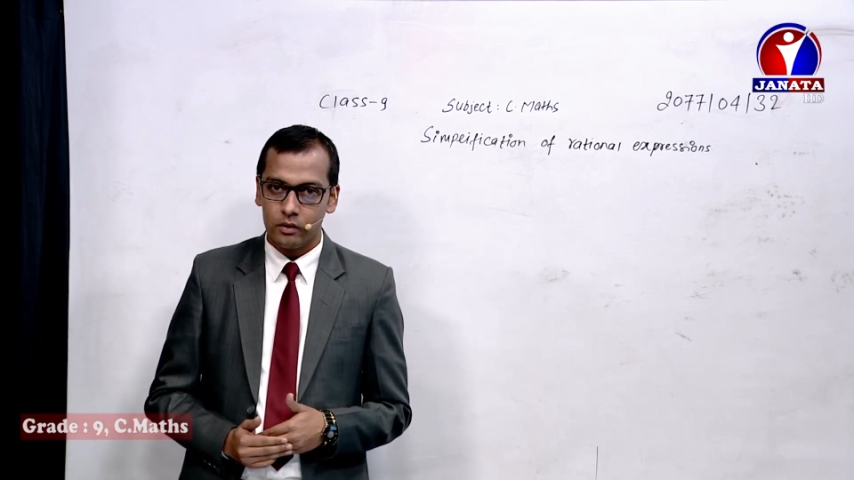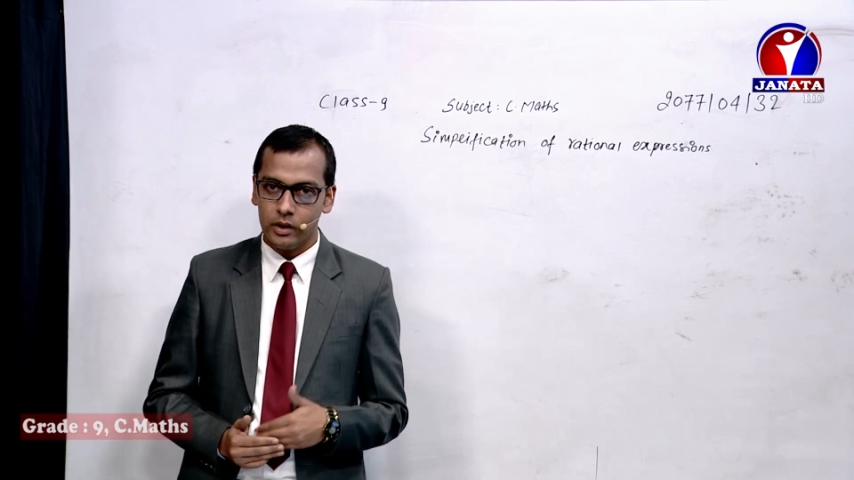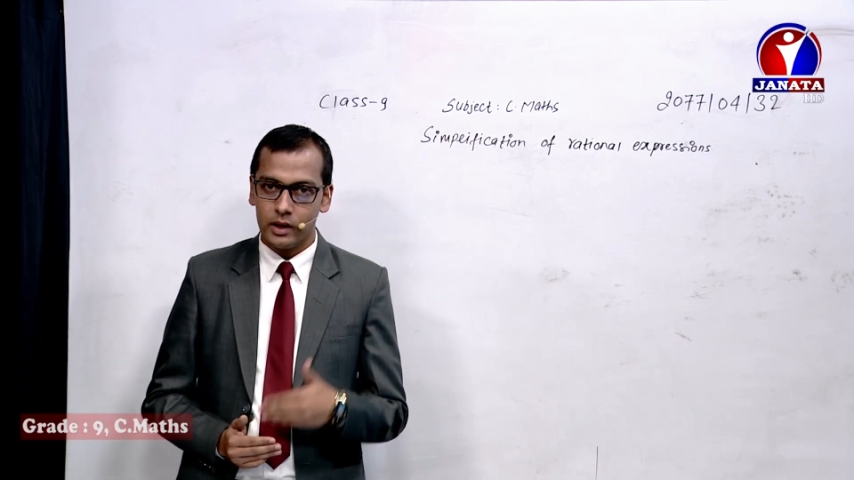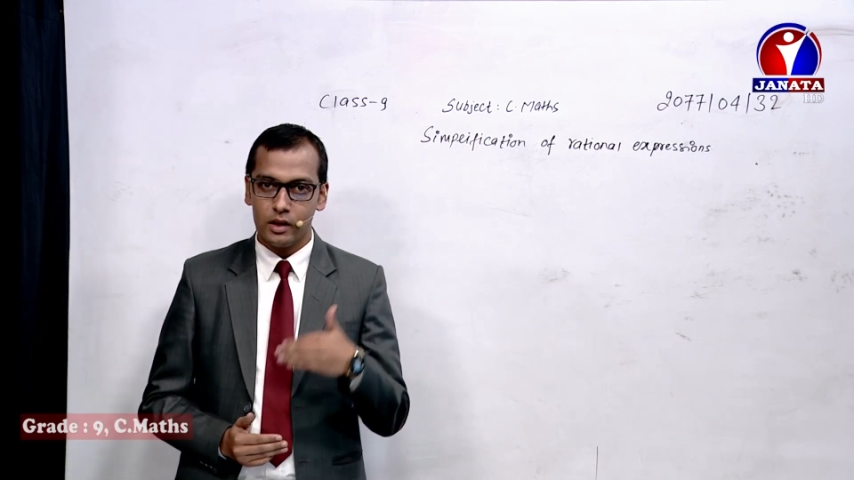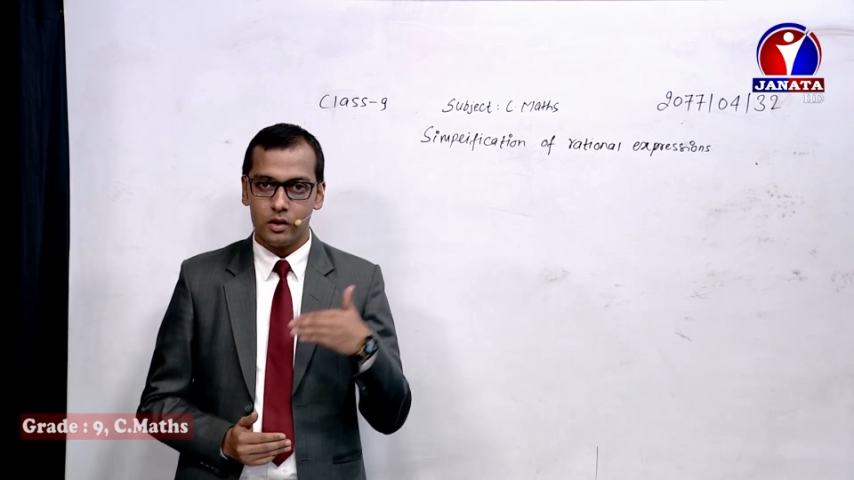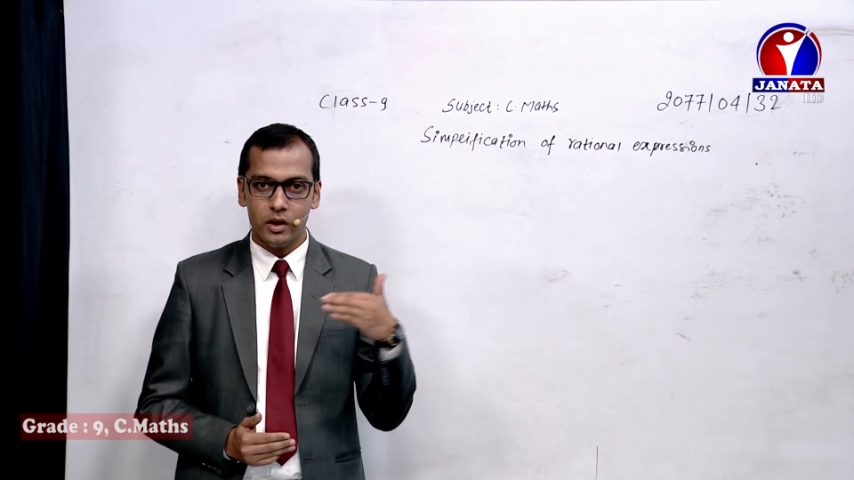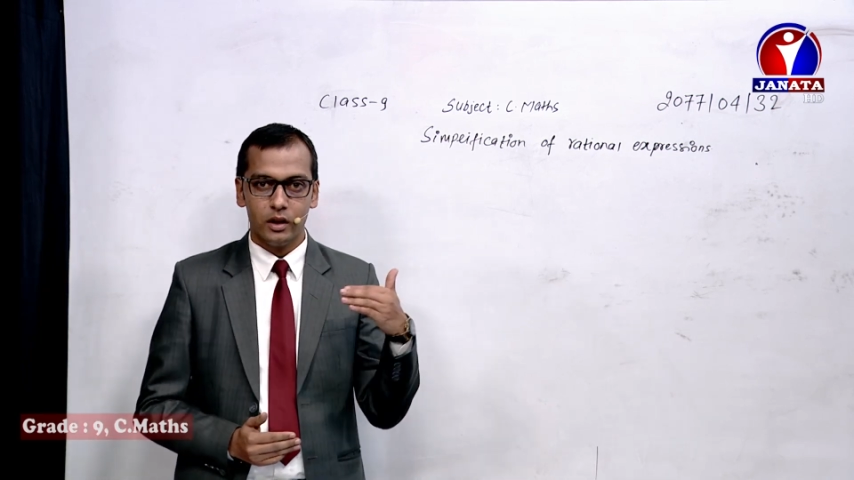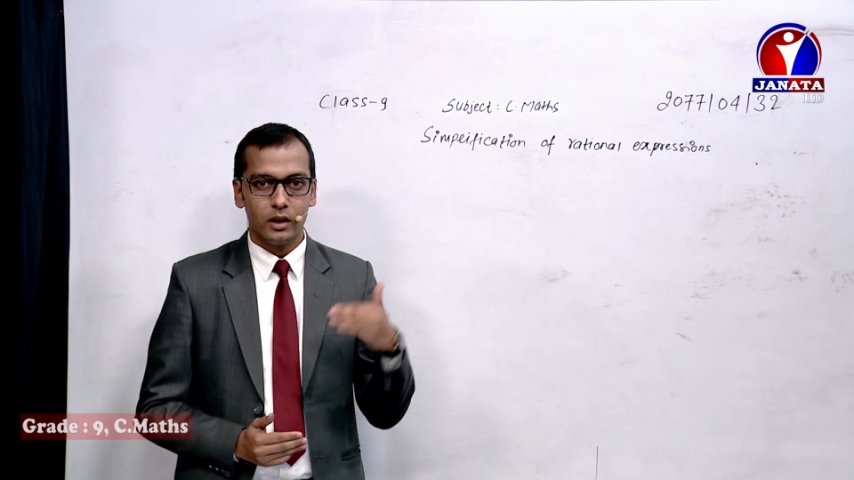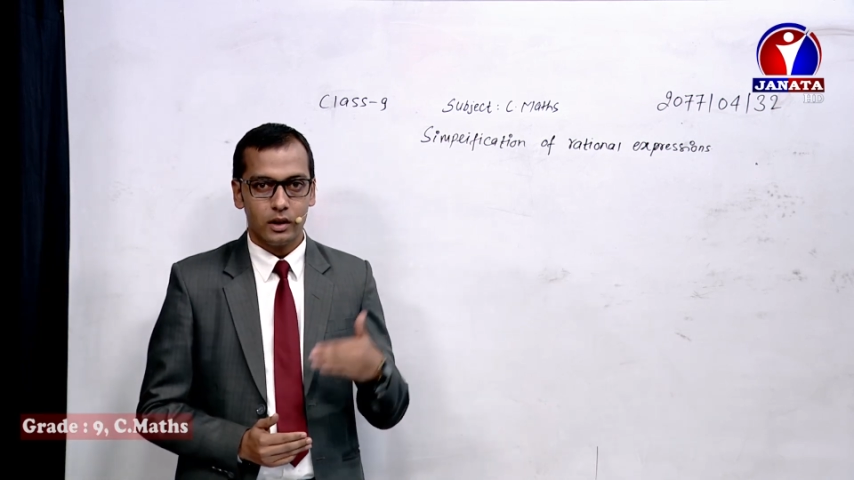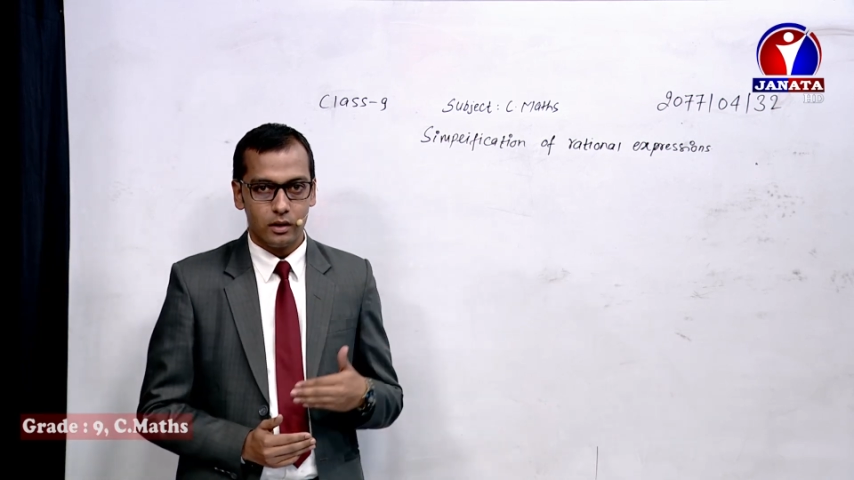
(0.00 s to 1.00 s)
We can see
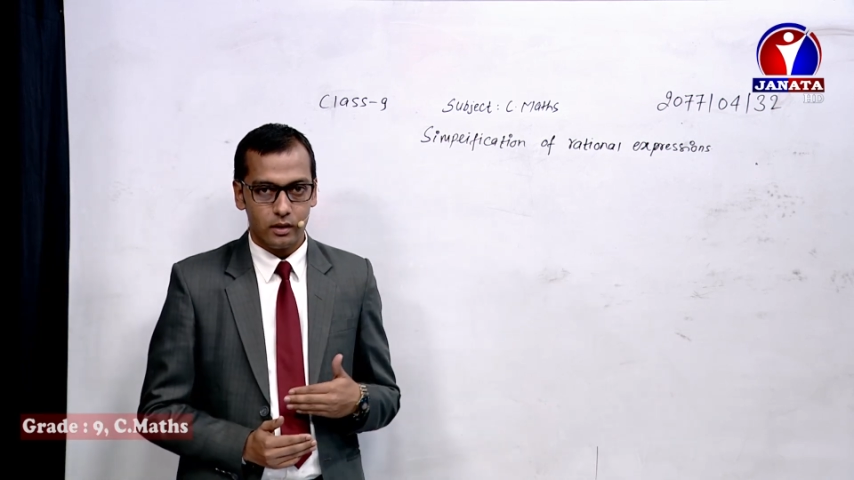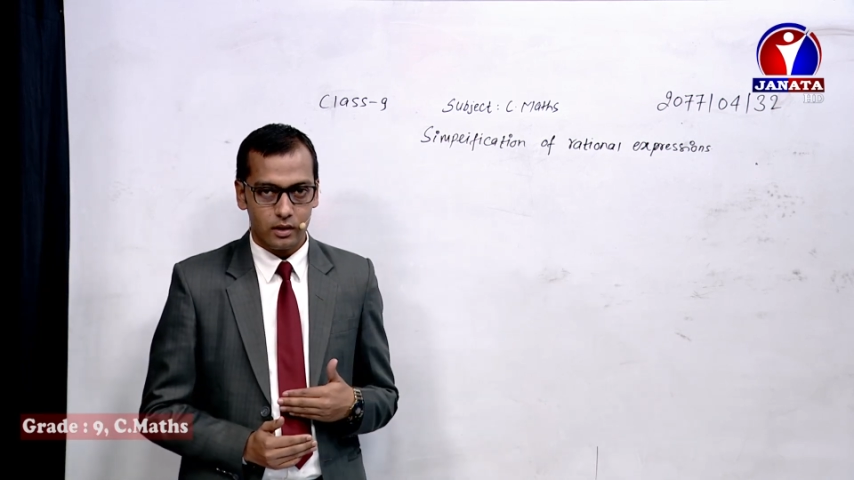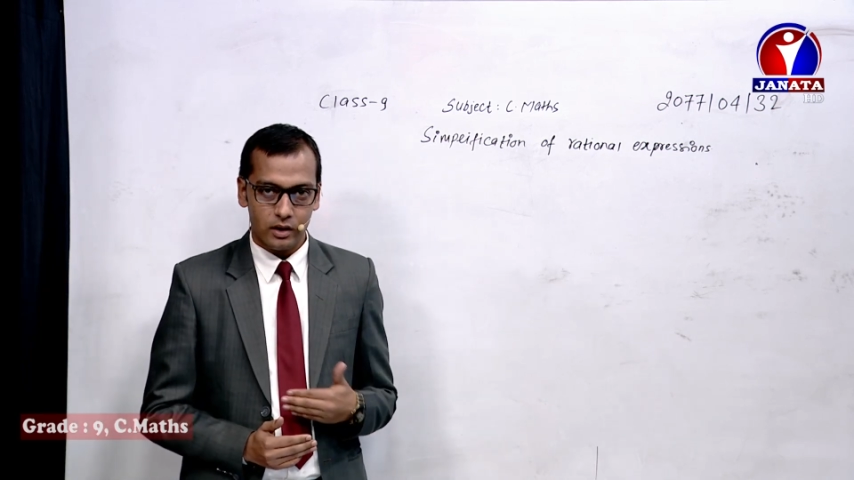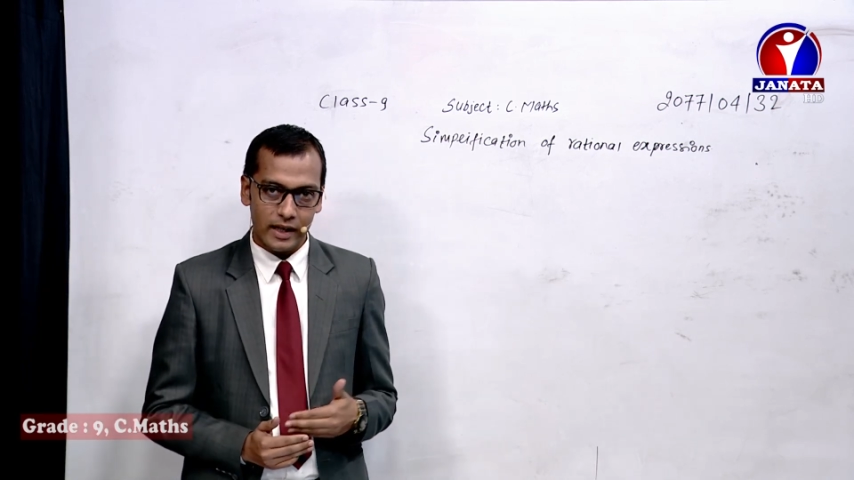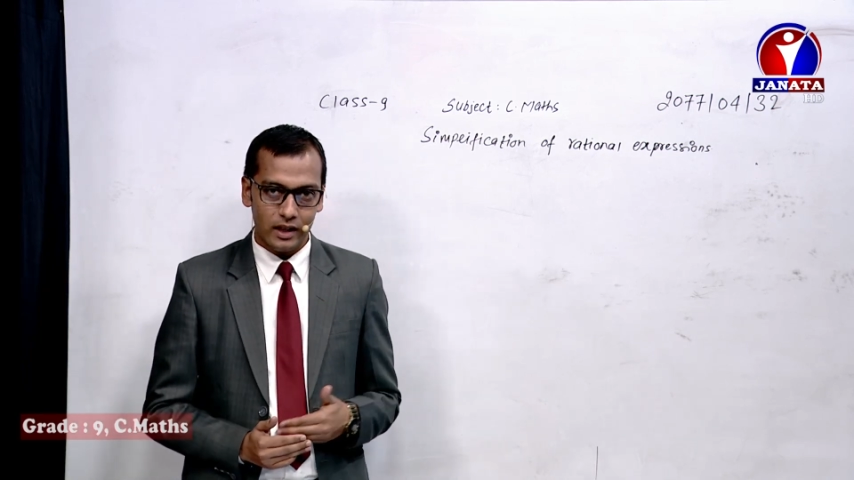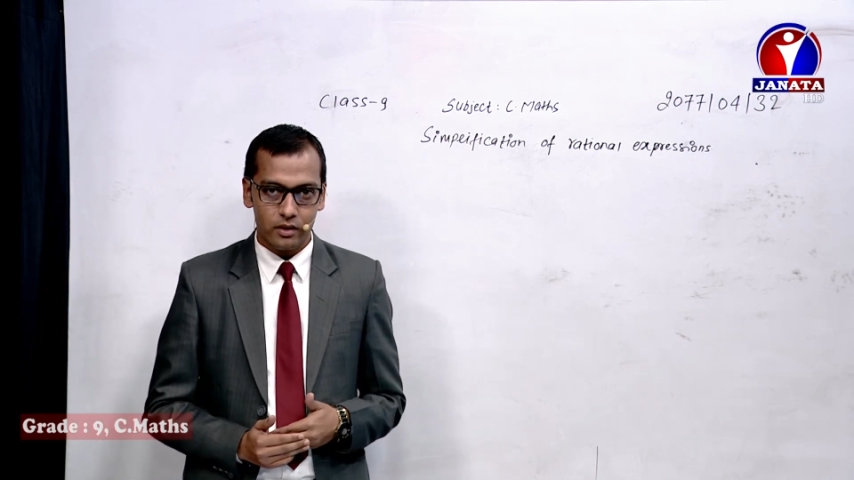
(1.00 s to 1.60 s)
on the slide,